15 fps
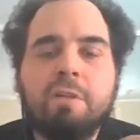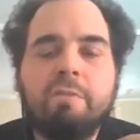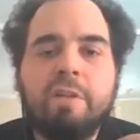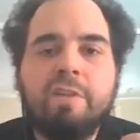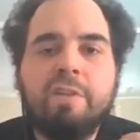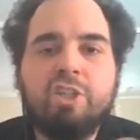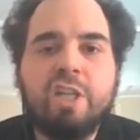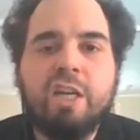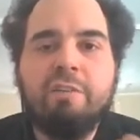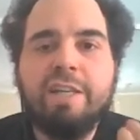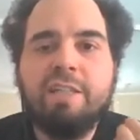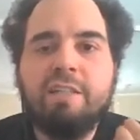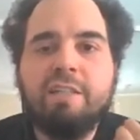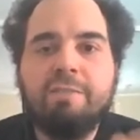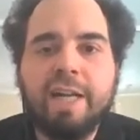when we
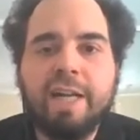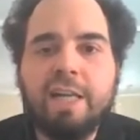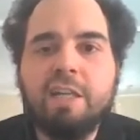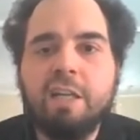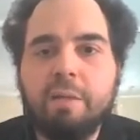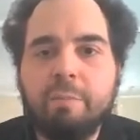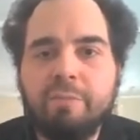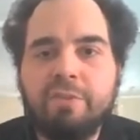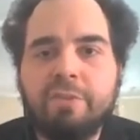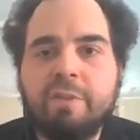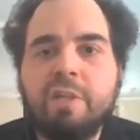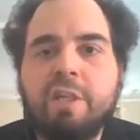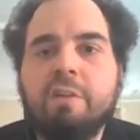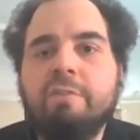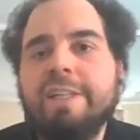generate the file names,
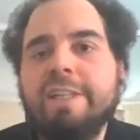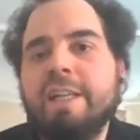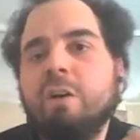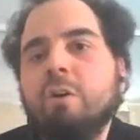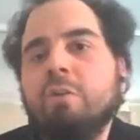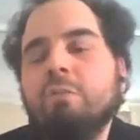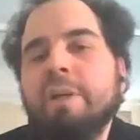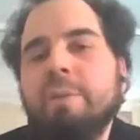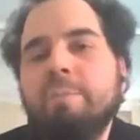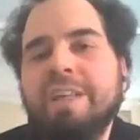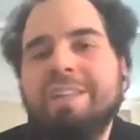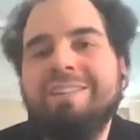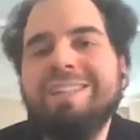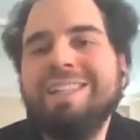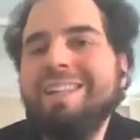we now
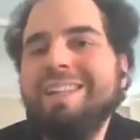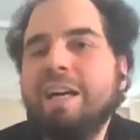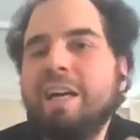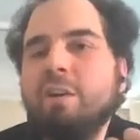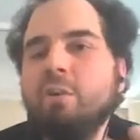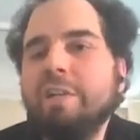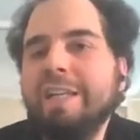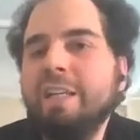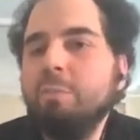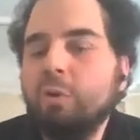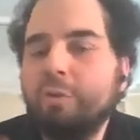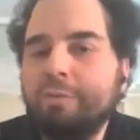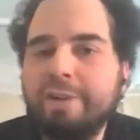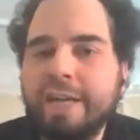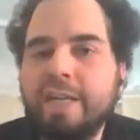basically they are not
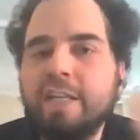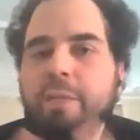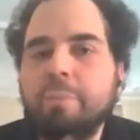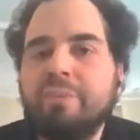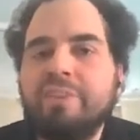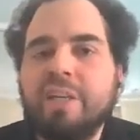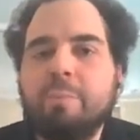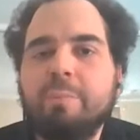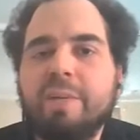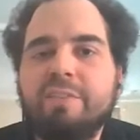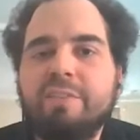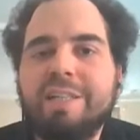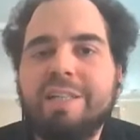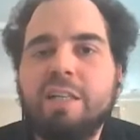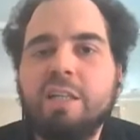anymore file names. They are
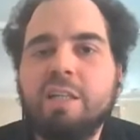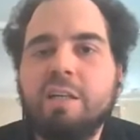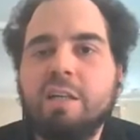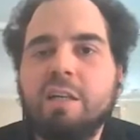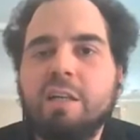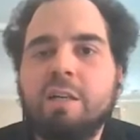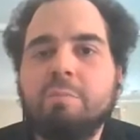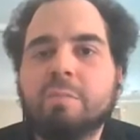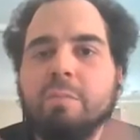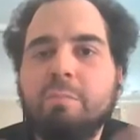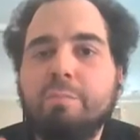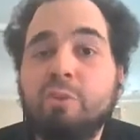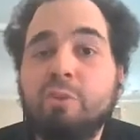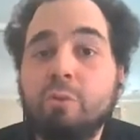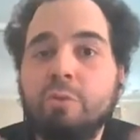basically
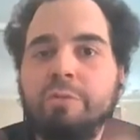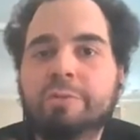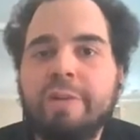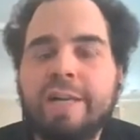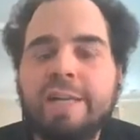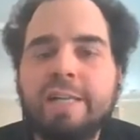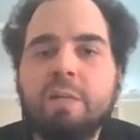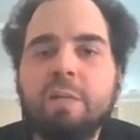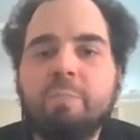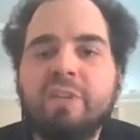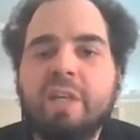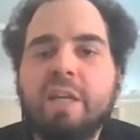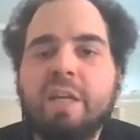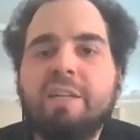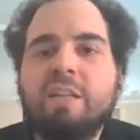pseudo file names
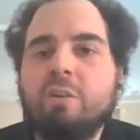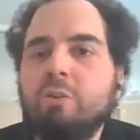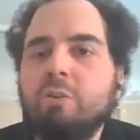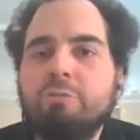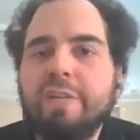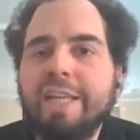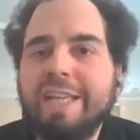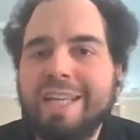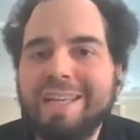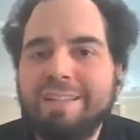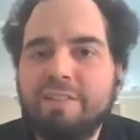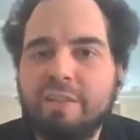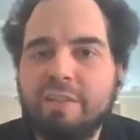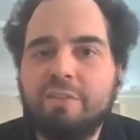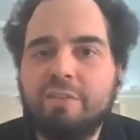that not really
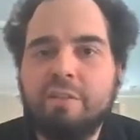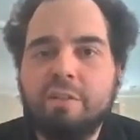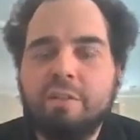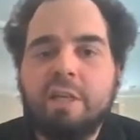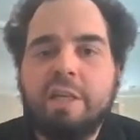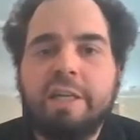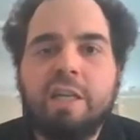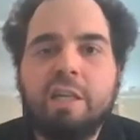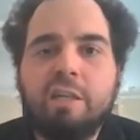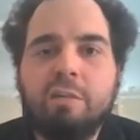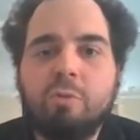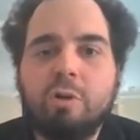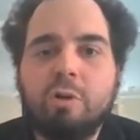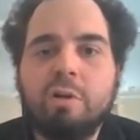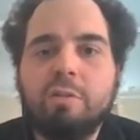exist
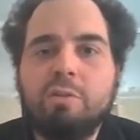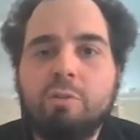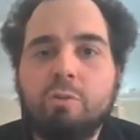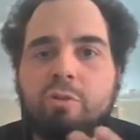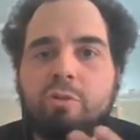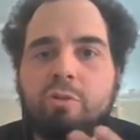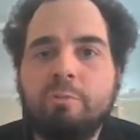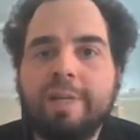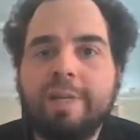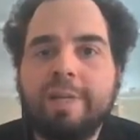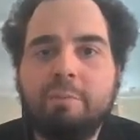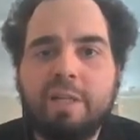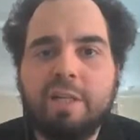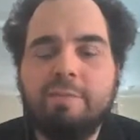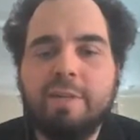anymore due to the way
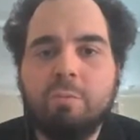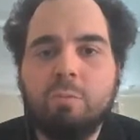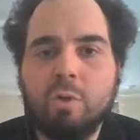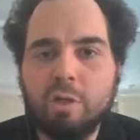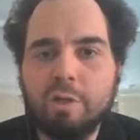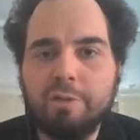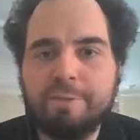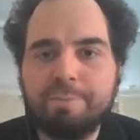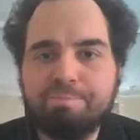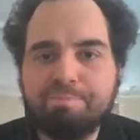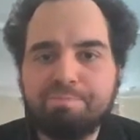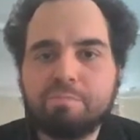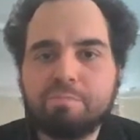the middleware works.